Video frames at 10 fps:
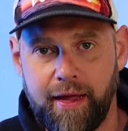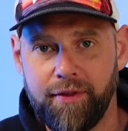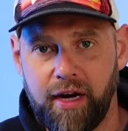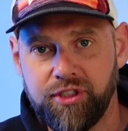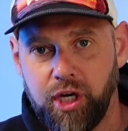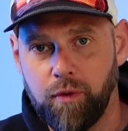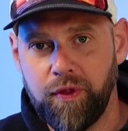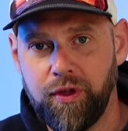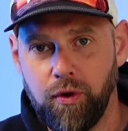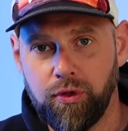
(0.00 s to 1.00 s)
that I've shared with
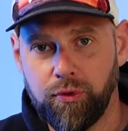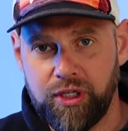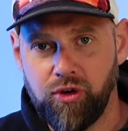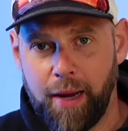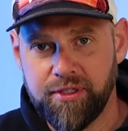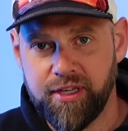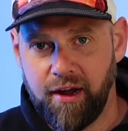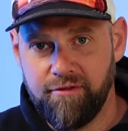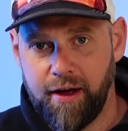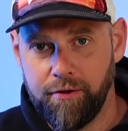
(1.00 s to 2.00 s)
you 3 traps that I've
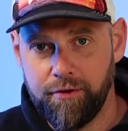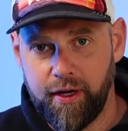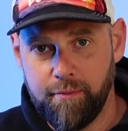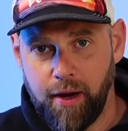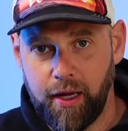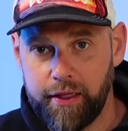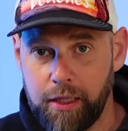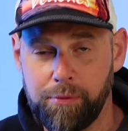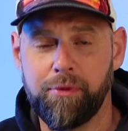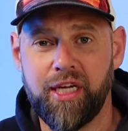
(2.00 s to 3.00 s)
found in my lean
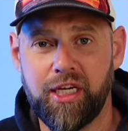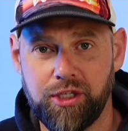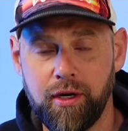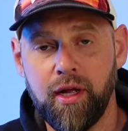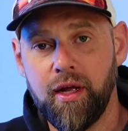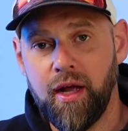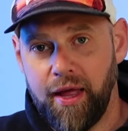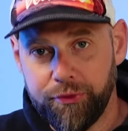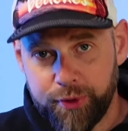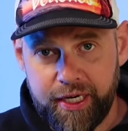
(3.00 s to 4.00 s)
implementation and
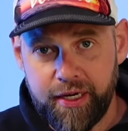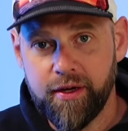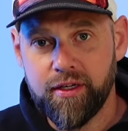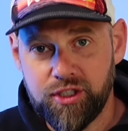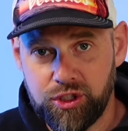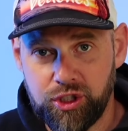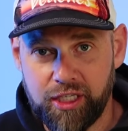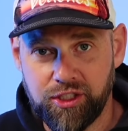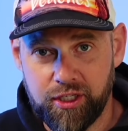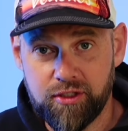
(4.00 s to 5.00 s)
3
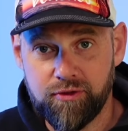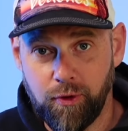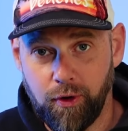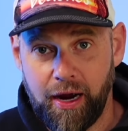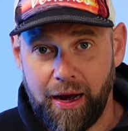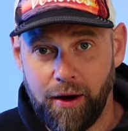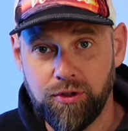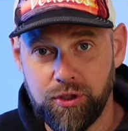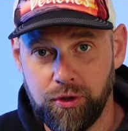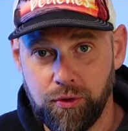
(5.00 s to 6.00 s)
suggestions for how
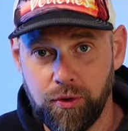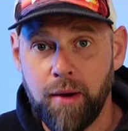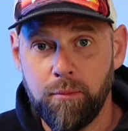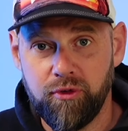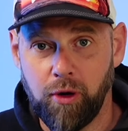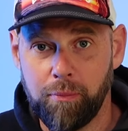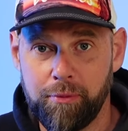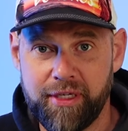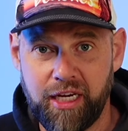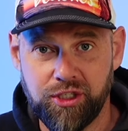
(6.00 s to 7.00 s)
to move your
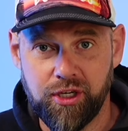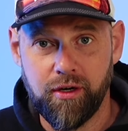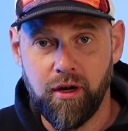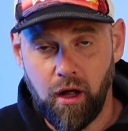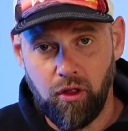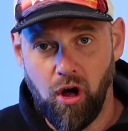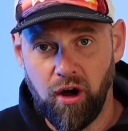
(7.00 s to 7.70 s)
implementation along